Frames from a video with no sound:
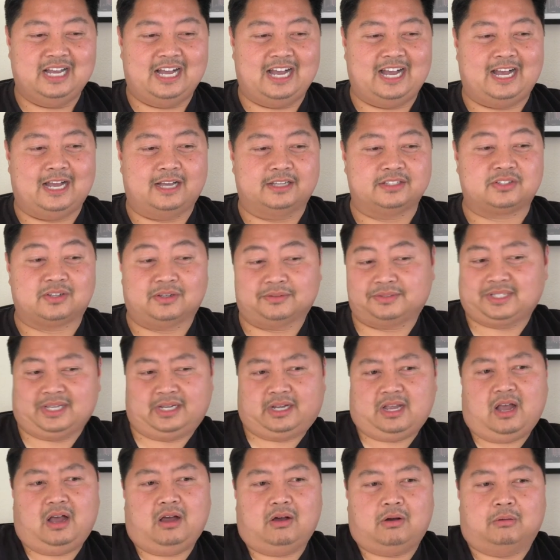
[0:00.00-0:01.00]
Uh, so I was
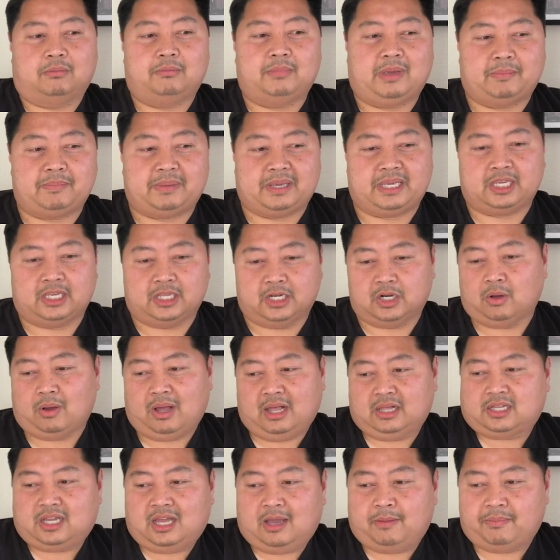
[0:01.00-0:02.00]
like, oh, maybe you know
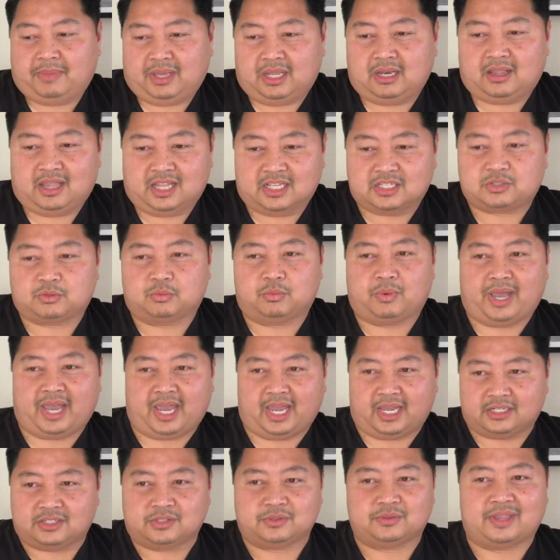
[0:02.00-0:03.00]
I'll come in this
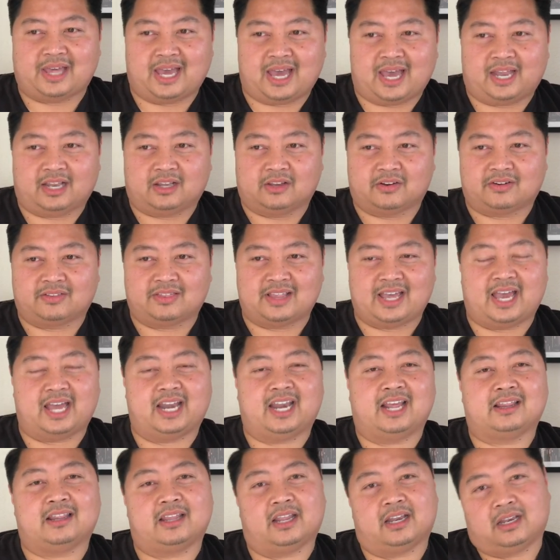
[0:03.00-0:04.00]
way, do that, learn that,
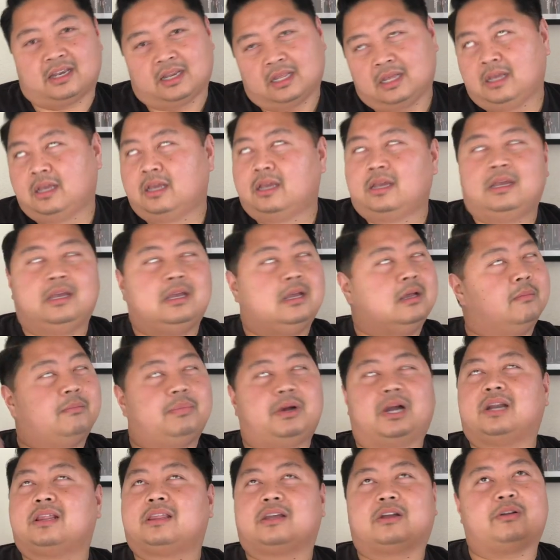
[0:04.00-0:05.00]
and then
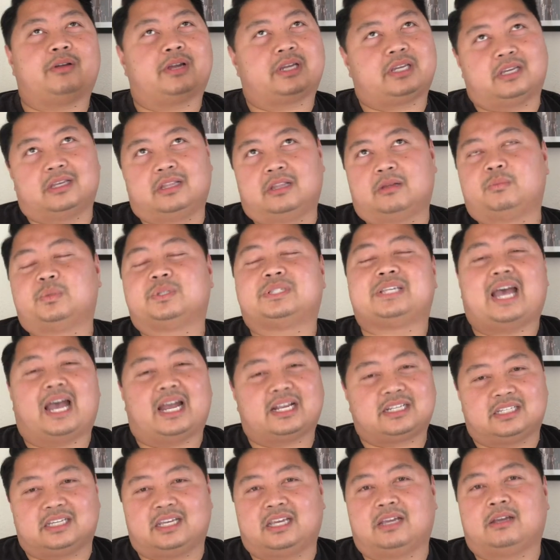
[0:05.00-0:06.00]
part of the curriculum was
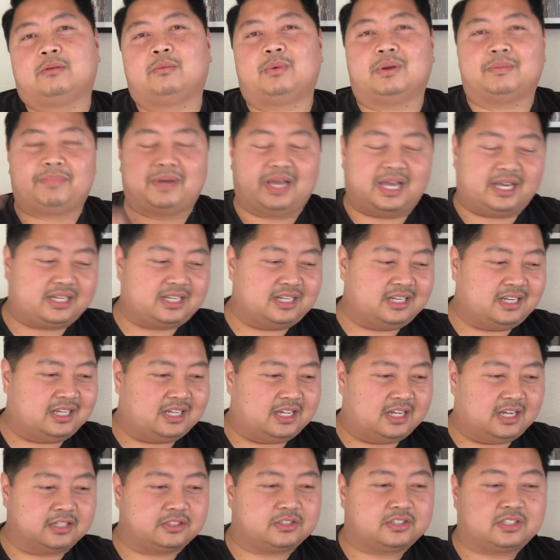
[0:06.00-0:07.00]
acting. Went back into
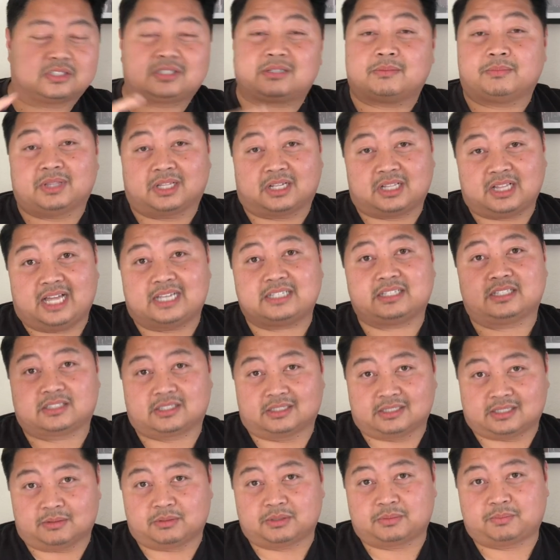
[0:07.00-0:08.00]
uh, took some of the classes
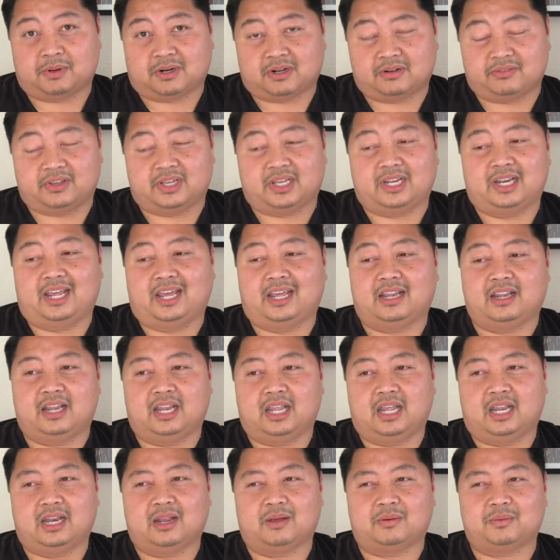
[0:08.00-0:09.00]
because I was part of it, and
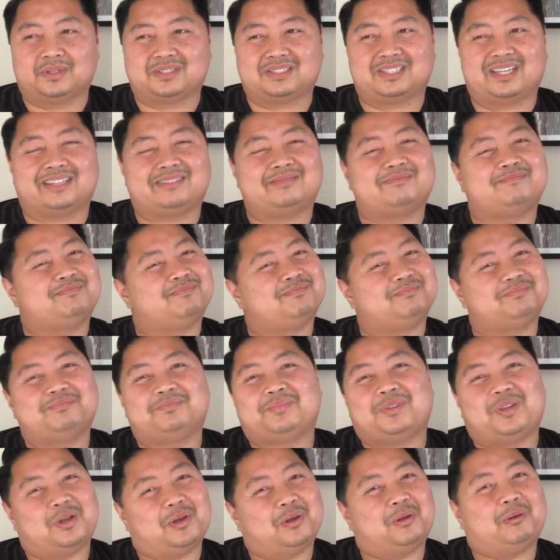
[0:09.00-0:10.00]
then I was like,
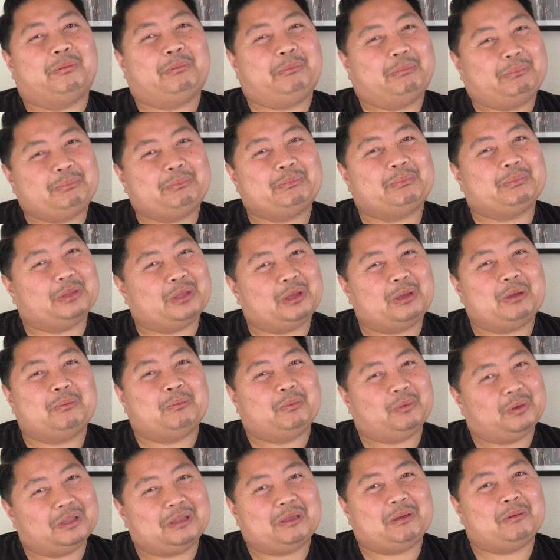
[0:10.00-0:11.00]
mm, no, I'm
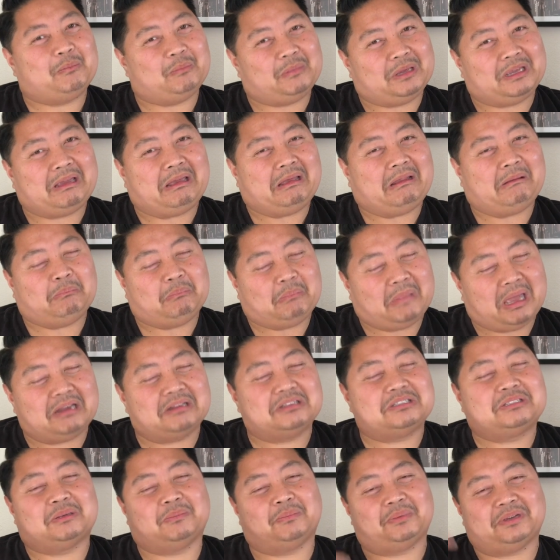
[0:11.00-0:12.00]
mm, really me
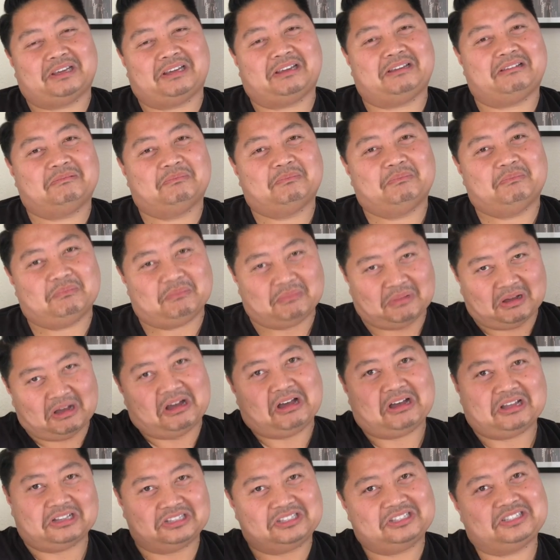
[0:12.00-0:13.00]
meant to be
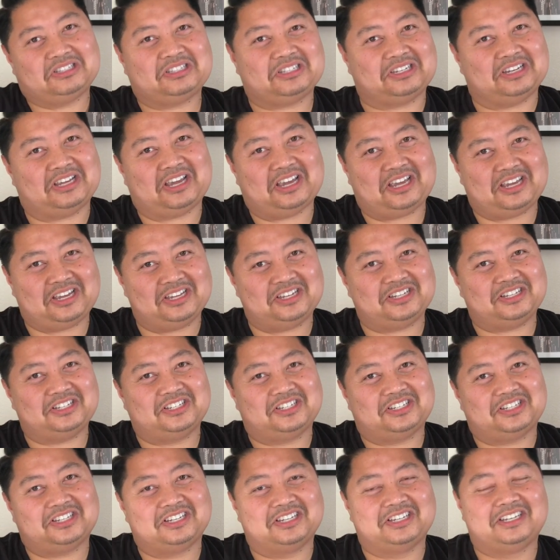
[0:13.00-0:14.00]
on
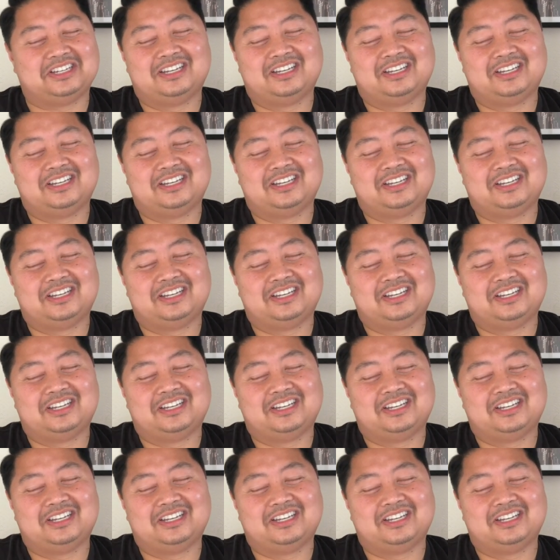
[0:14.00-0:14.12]
stage.